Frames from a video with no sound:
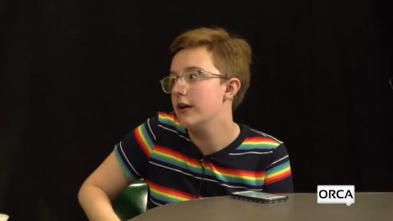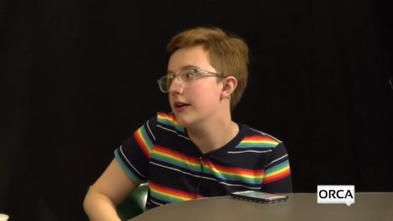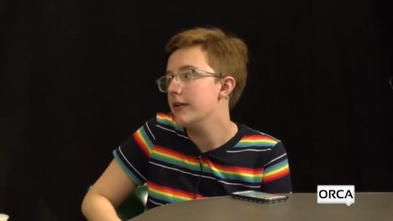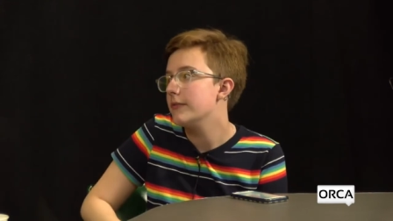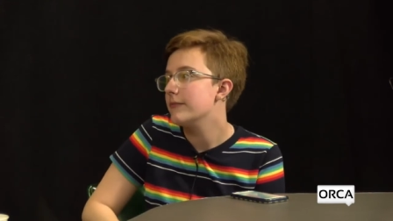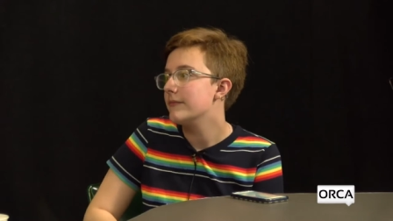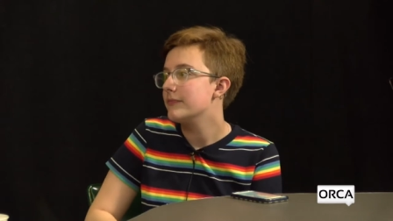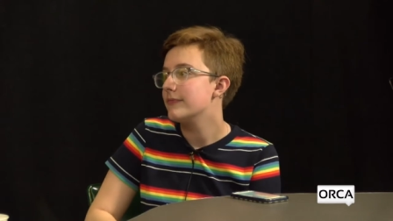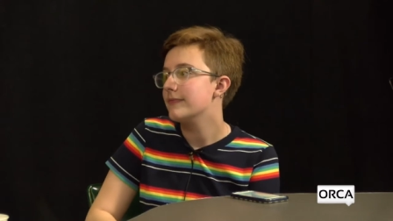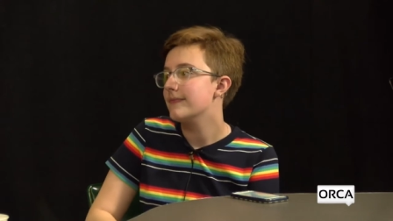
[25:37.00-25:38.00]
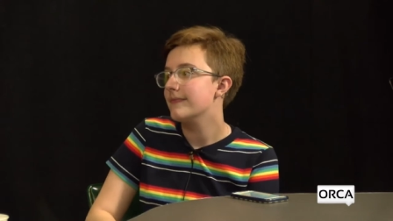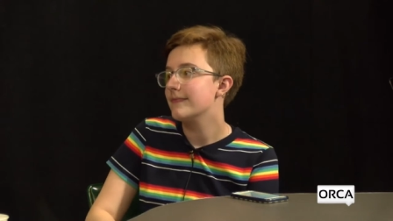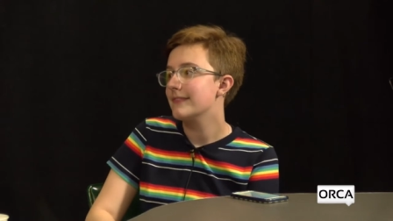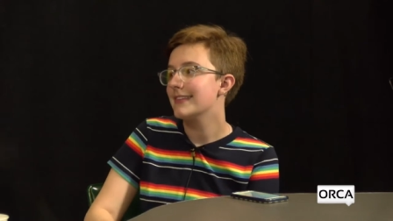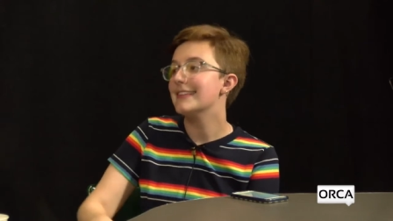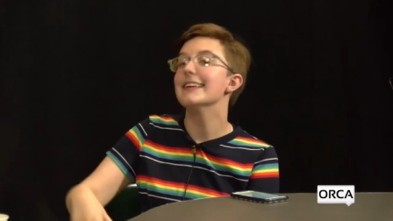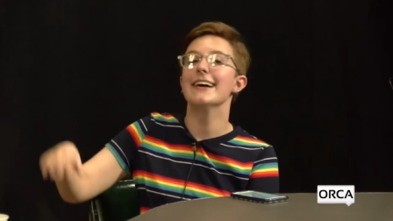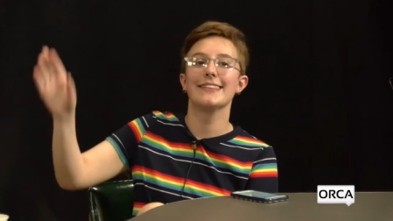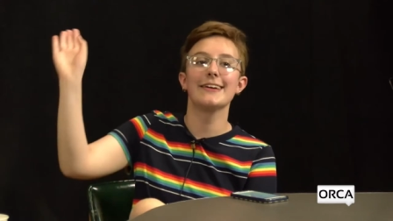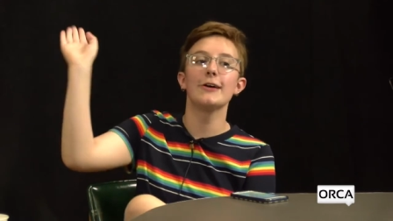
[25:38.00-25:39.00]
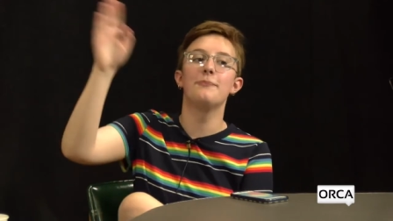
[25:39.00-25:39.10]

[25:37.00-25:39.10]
point, my, but I'm getting to the point. It's like, yeah, the good a,